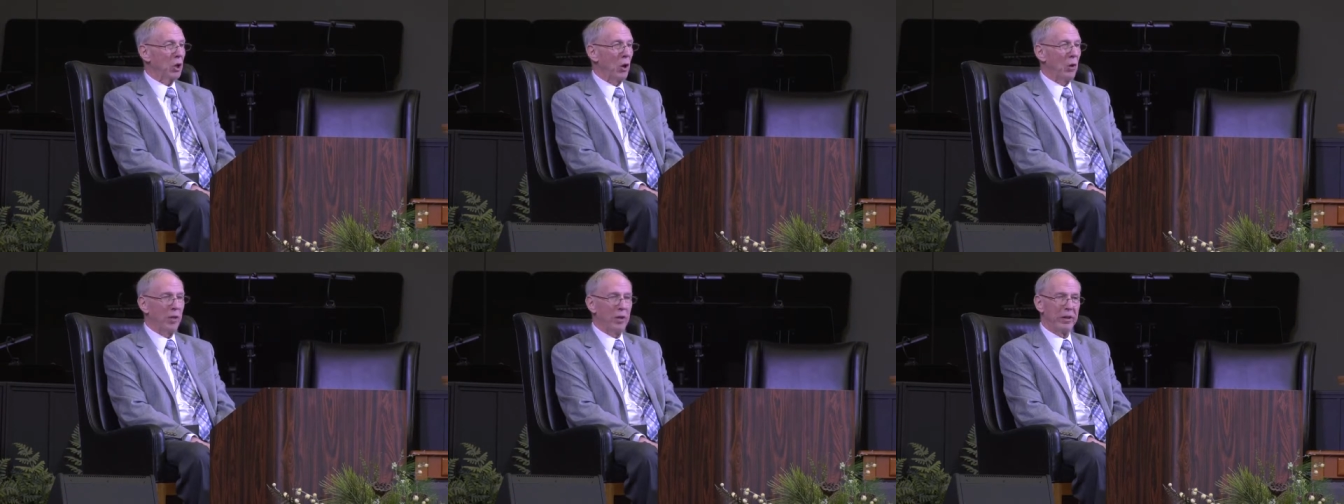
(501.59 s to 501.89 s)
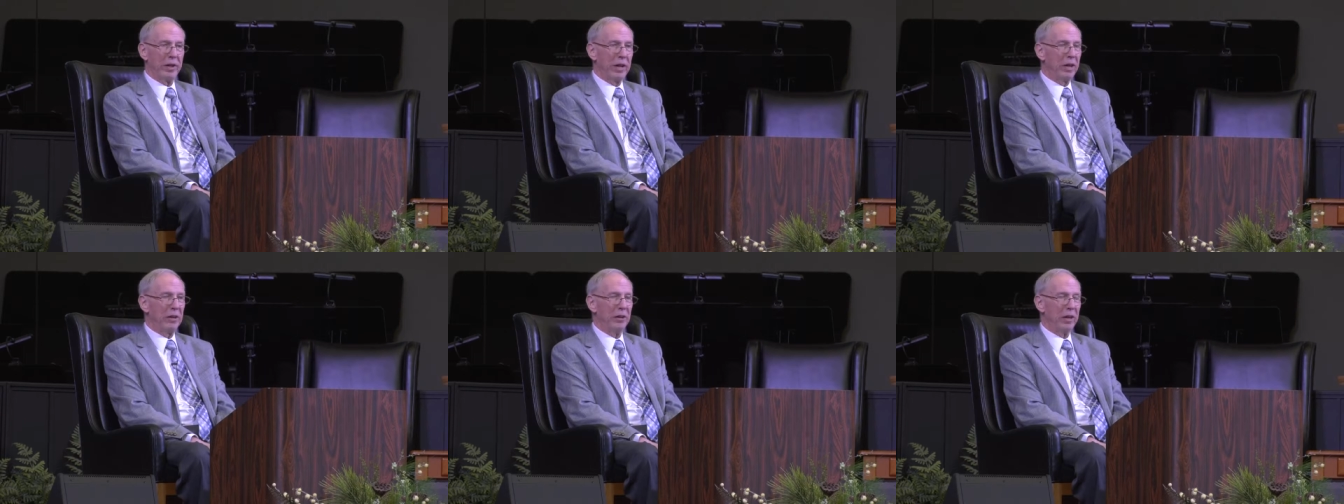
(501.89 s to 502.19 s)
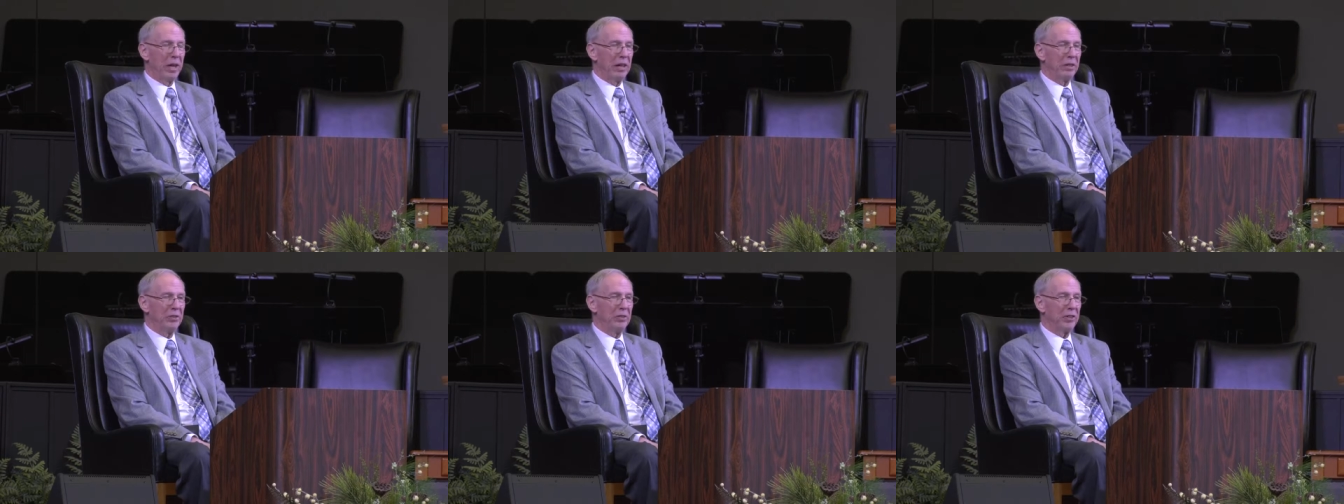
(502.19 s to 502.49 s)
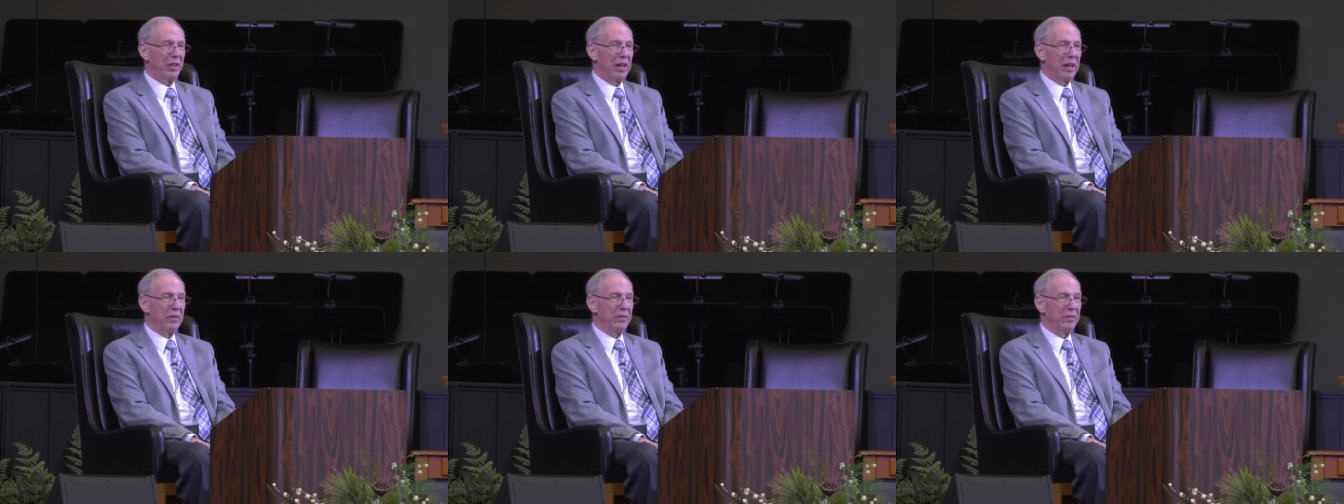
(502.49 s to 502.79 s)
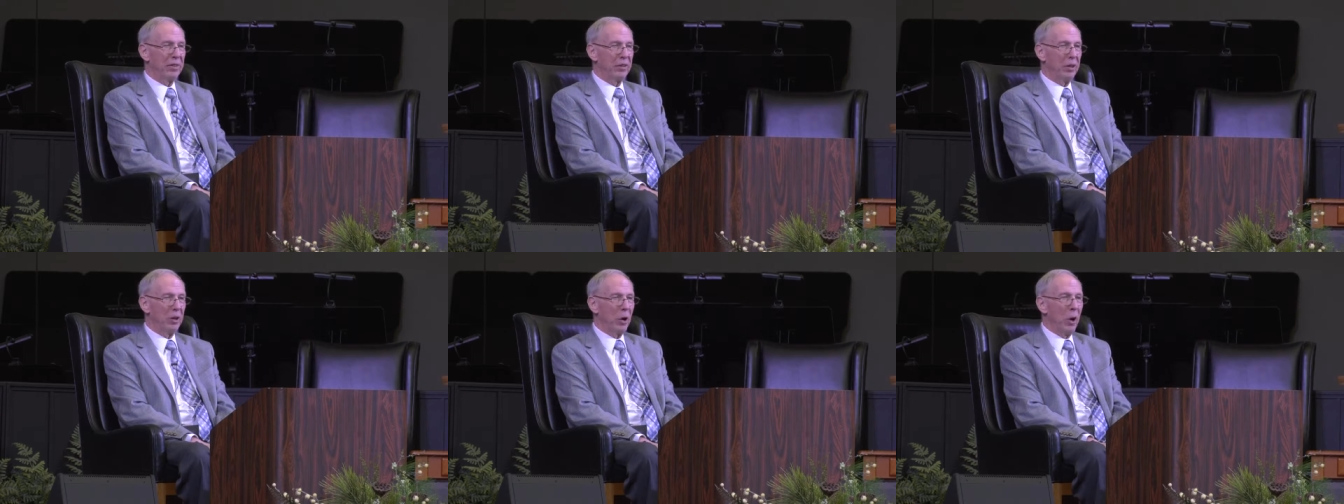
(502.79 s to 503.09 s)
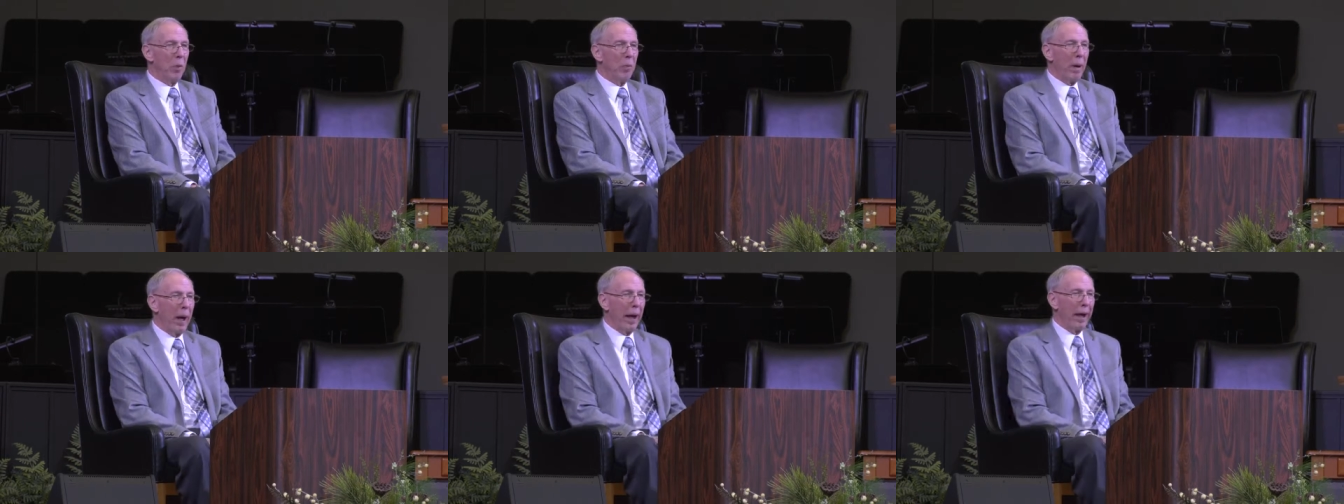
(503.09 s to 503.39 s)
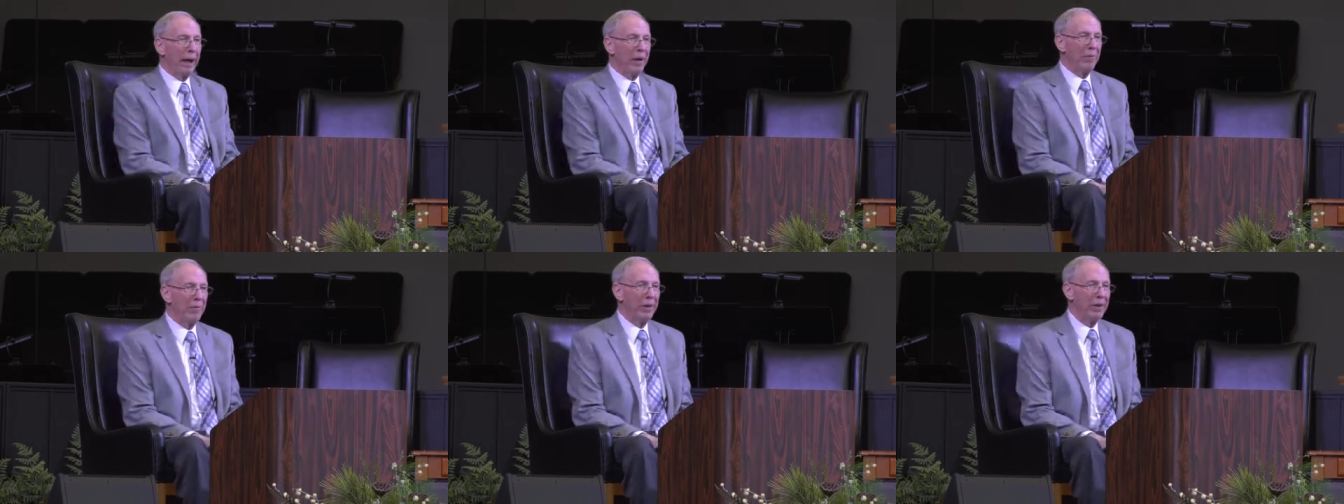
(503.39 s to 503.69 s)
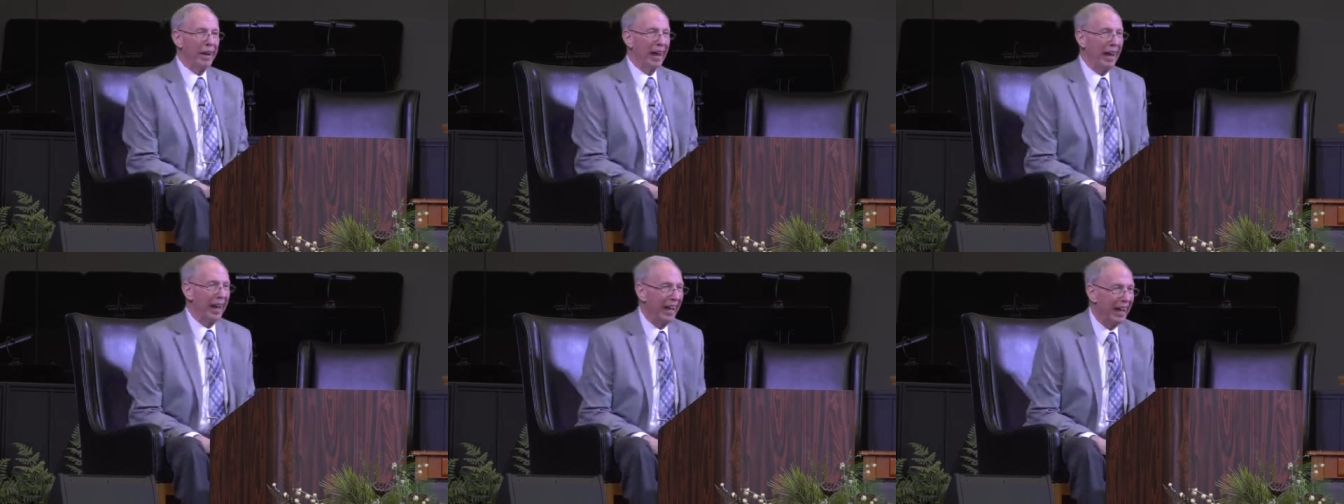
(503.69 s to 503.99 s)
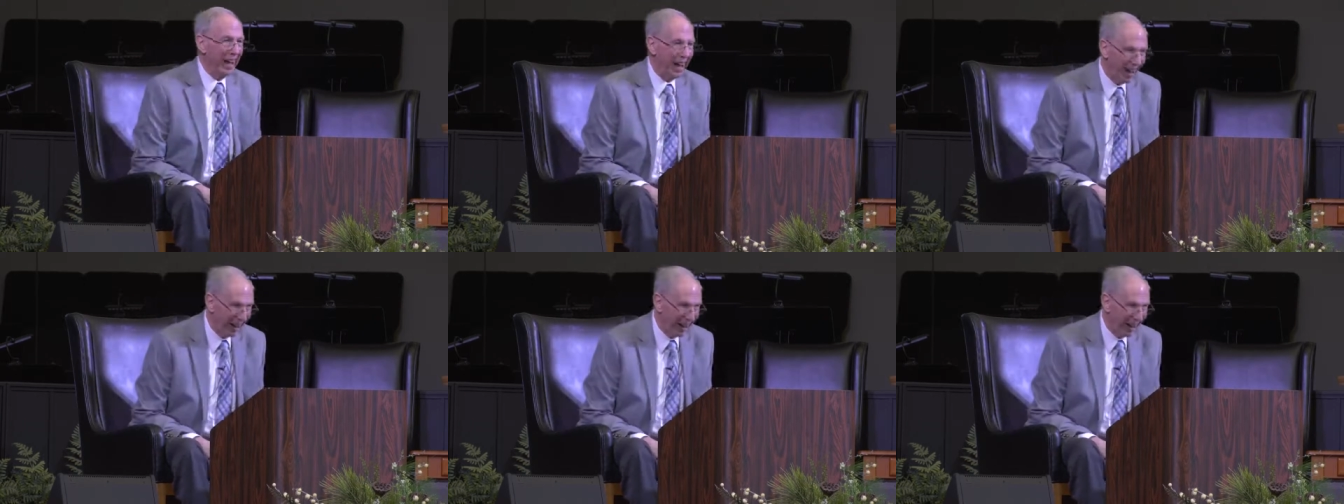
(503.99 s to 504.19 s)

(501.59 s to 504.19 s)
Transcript: on the day you get saved. You go back every day.